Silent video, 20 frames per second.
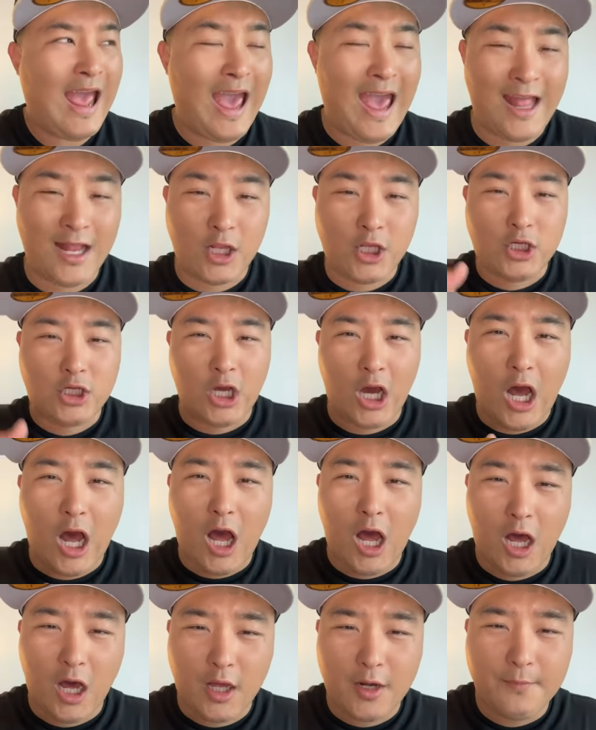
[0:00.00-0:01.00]
And
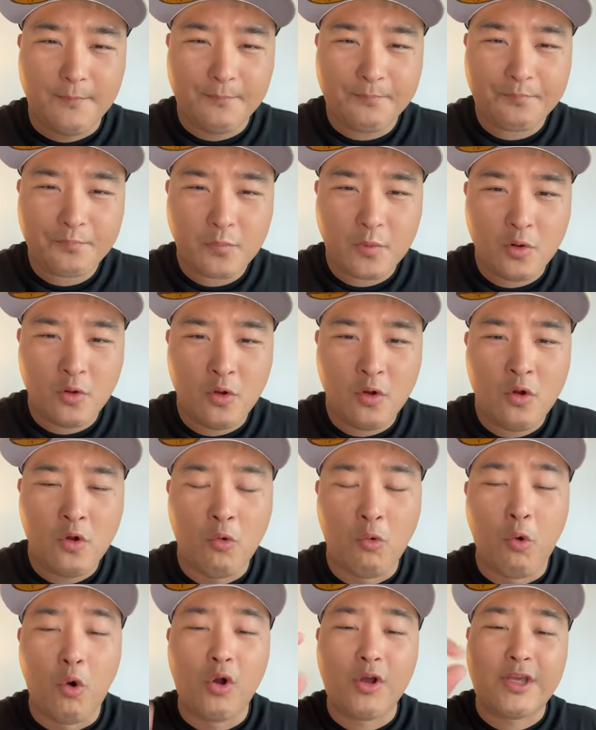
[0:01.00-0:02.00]
God
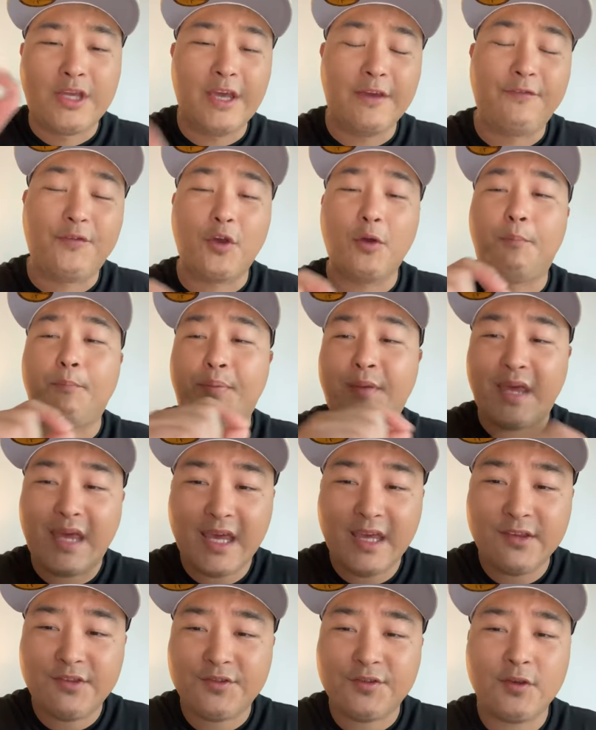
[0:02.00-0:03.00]
will give you
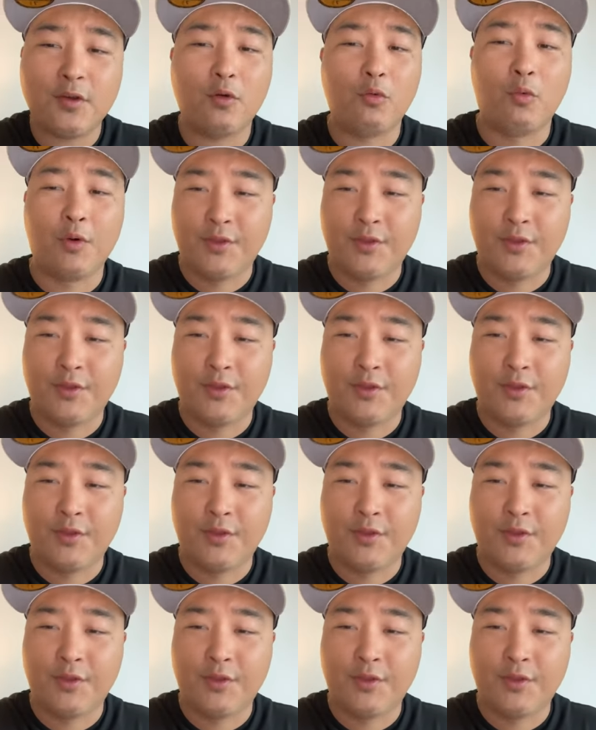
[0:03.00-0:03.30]
peace